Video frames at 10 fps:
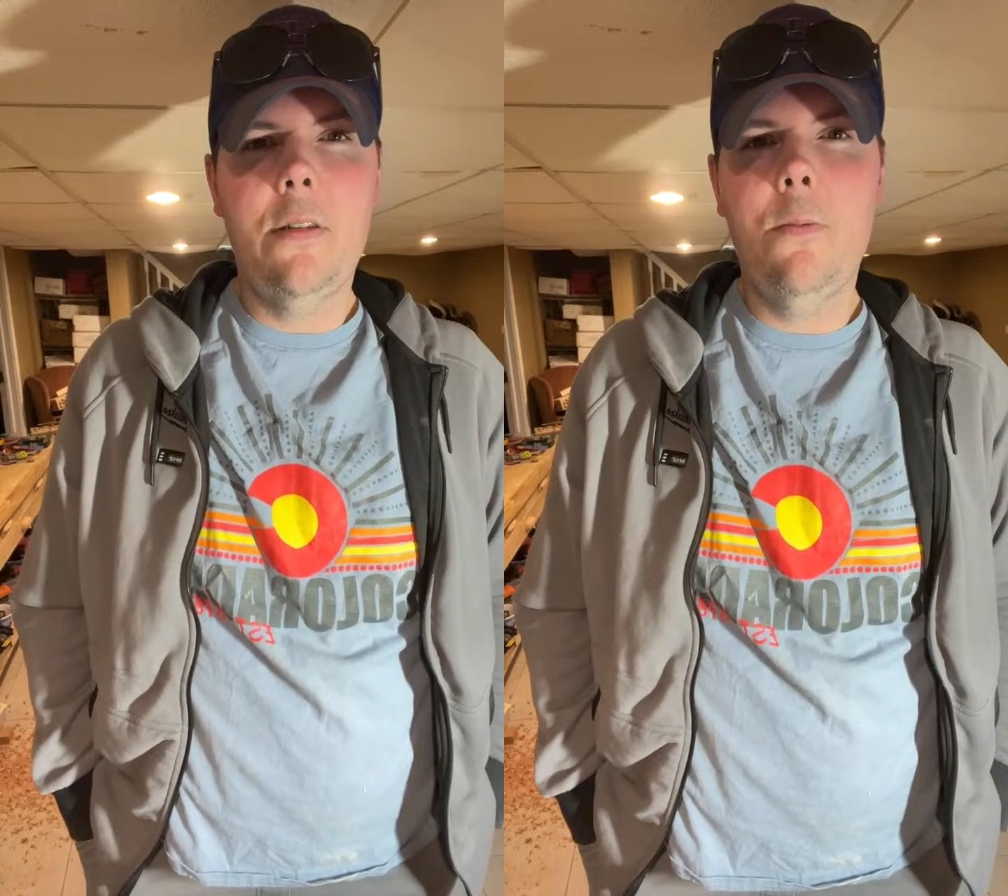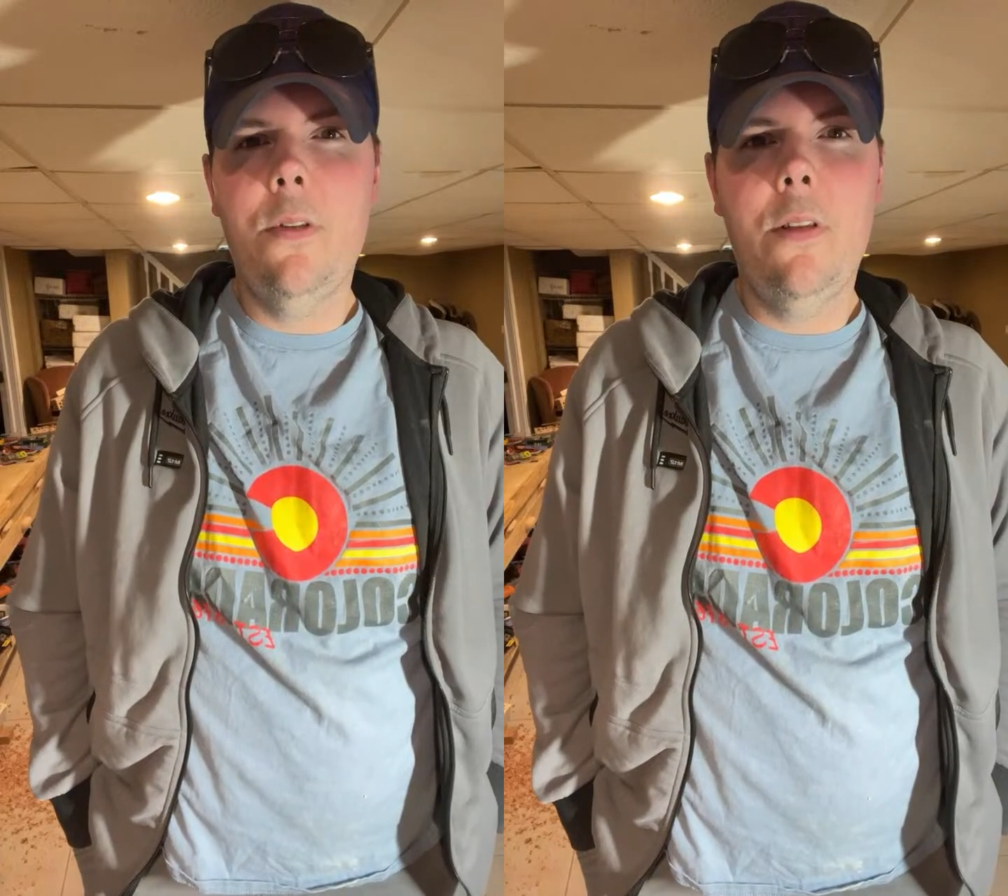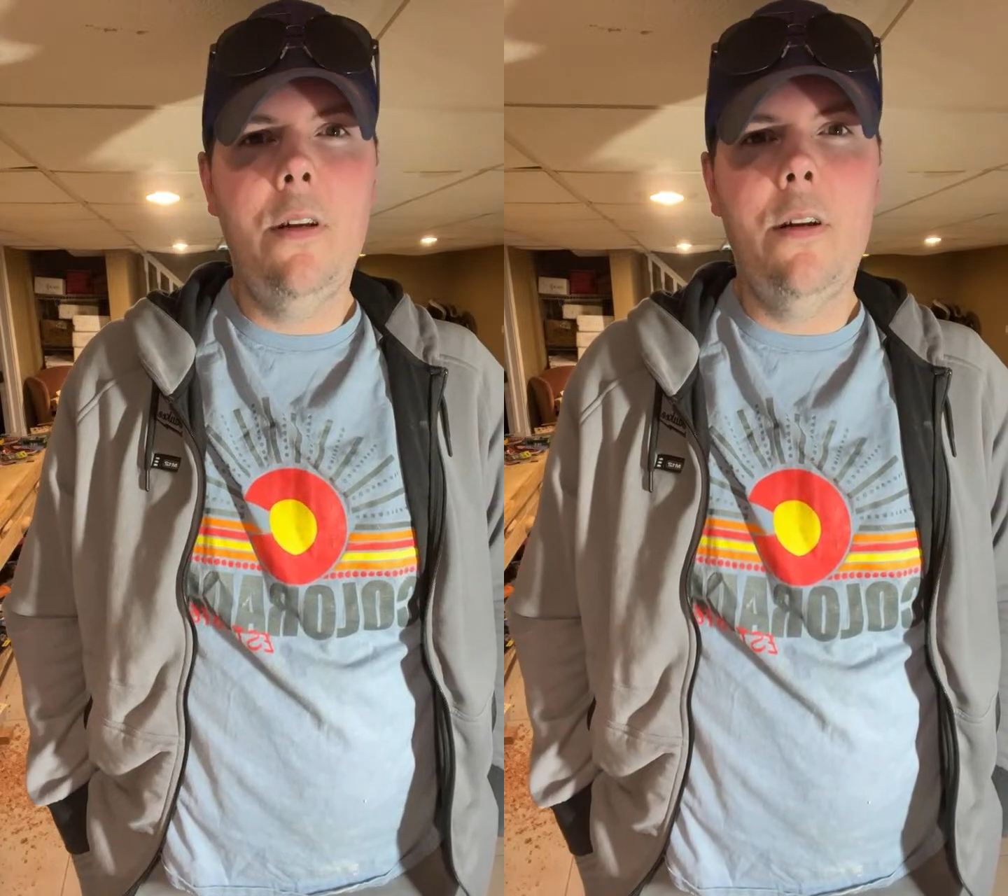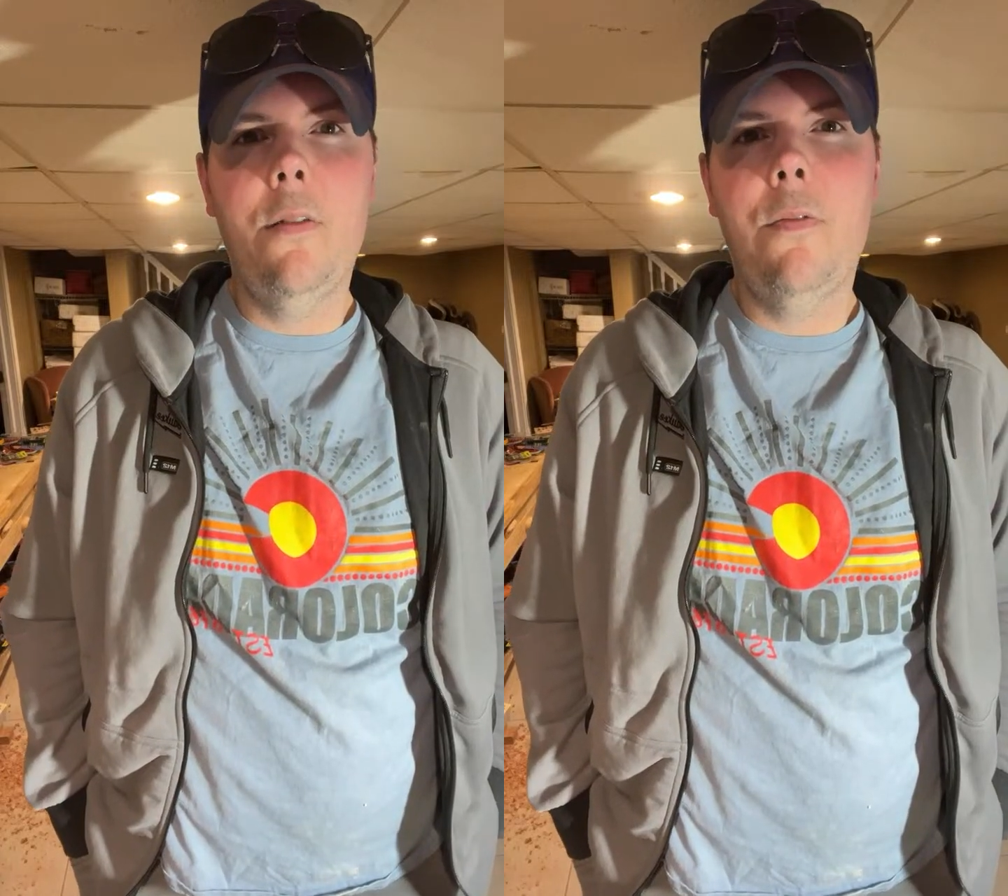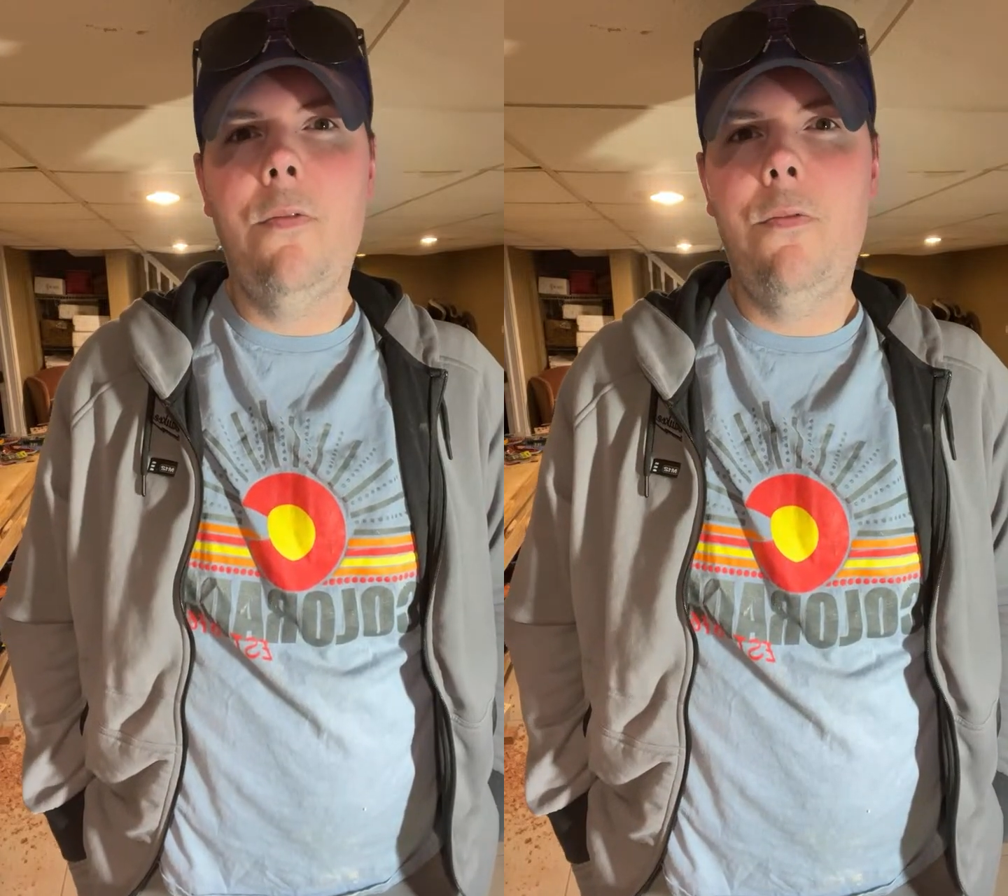within a
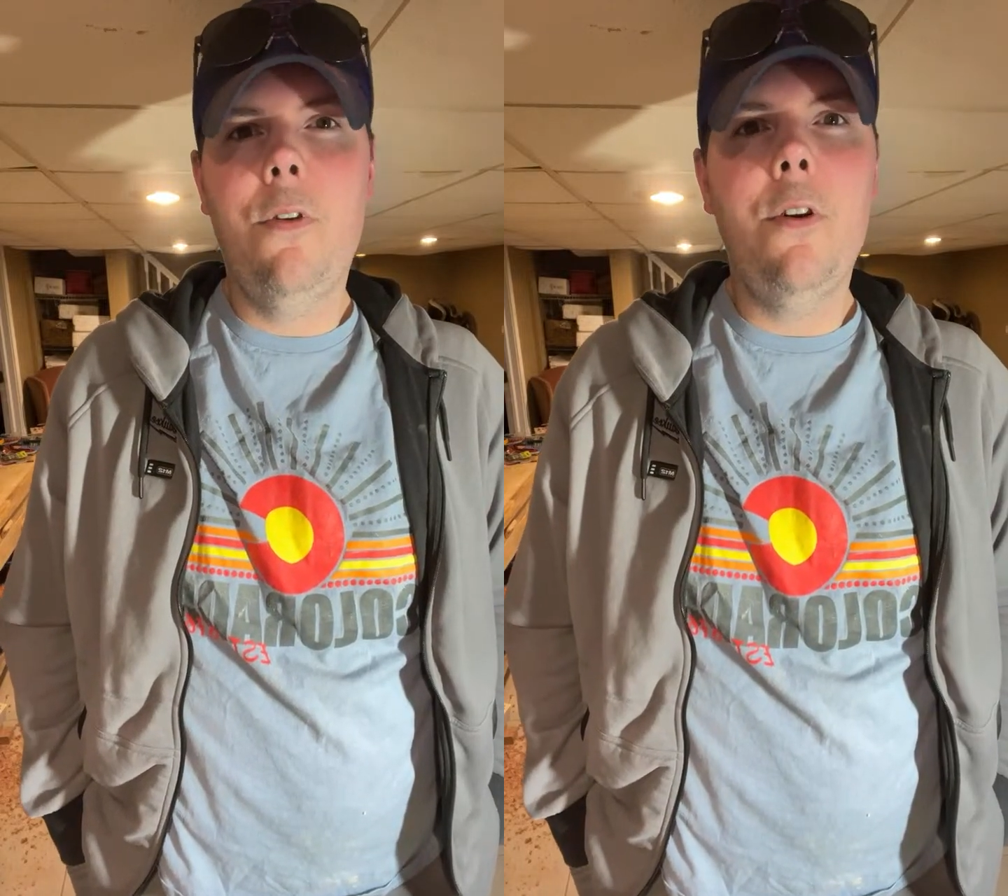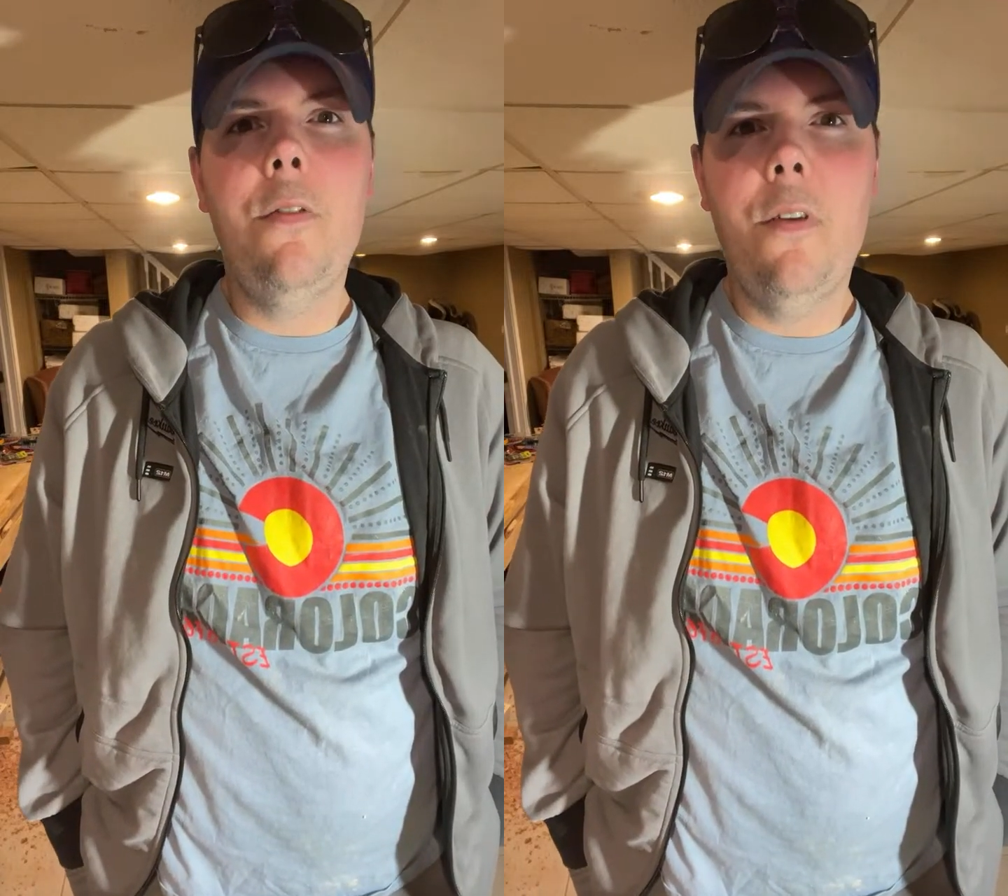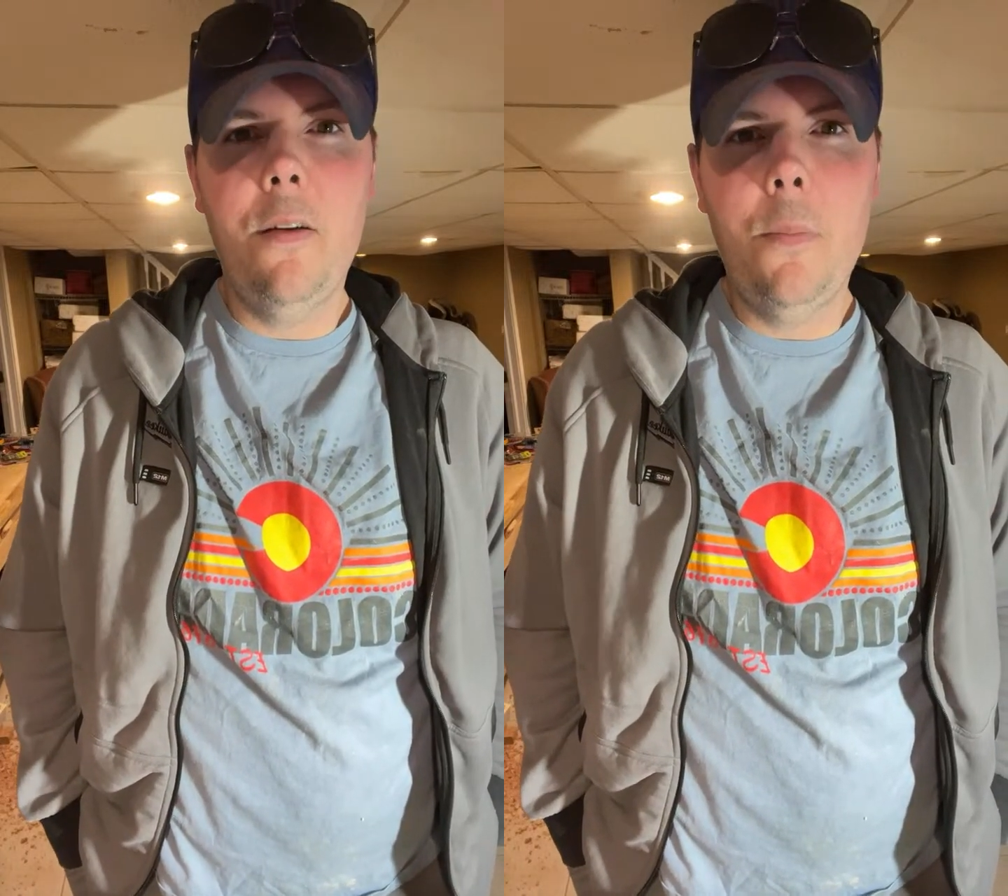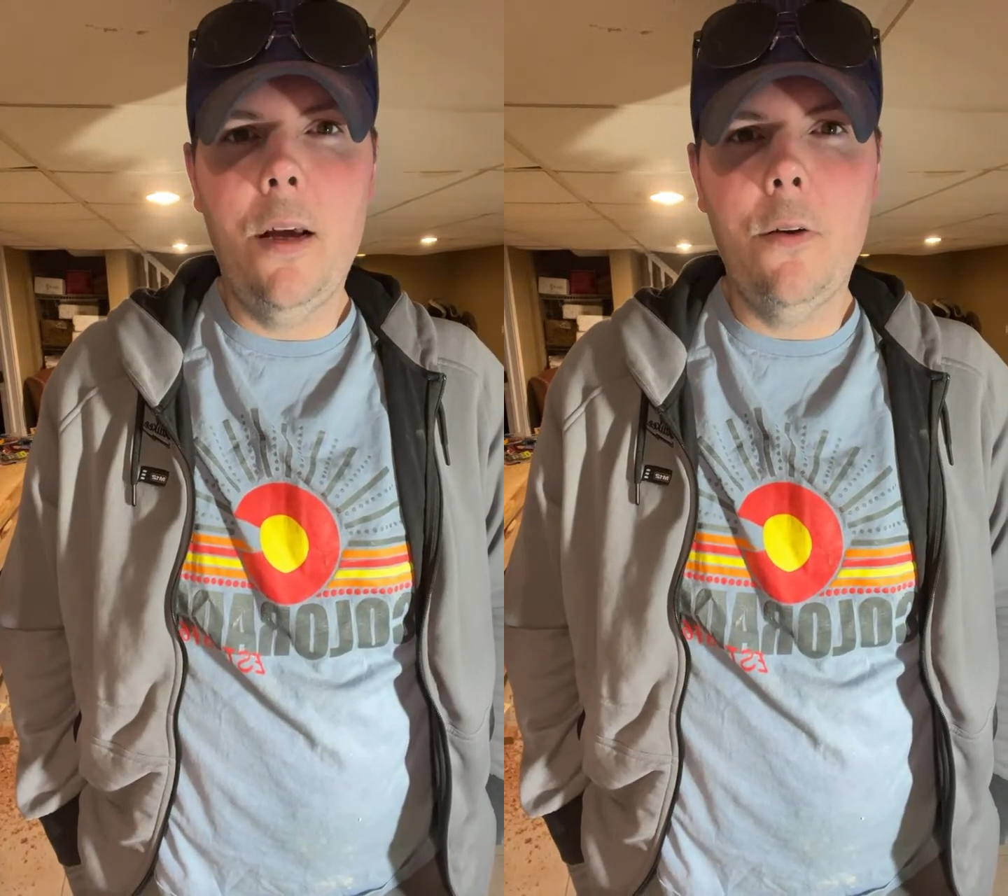35-mile